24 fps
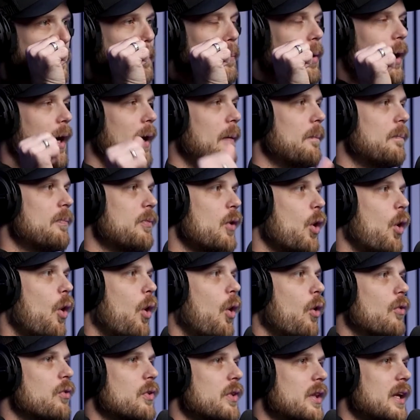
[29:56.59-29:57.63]
but
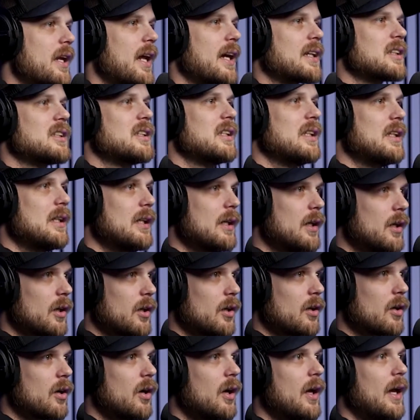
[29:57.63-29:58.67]
over the next
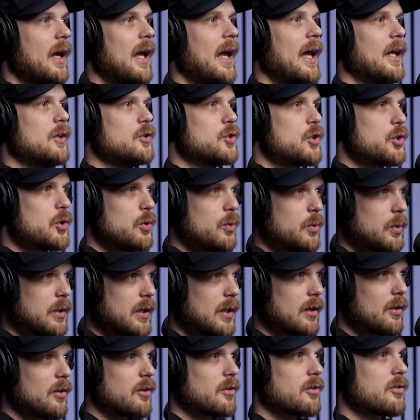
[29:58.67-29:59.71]
year and 2
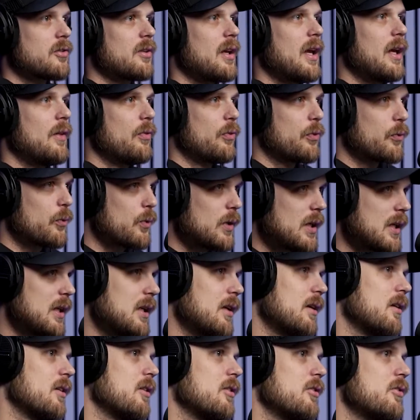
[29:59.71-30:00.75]
years and 3
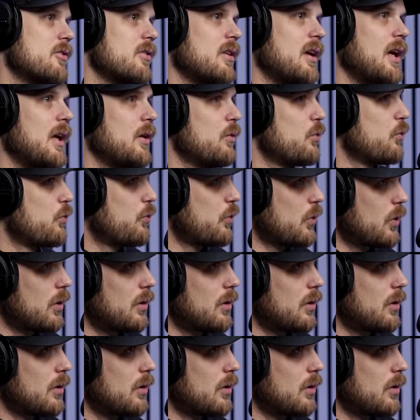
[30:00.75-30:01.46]
years and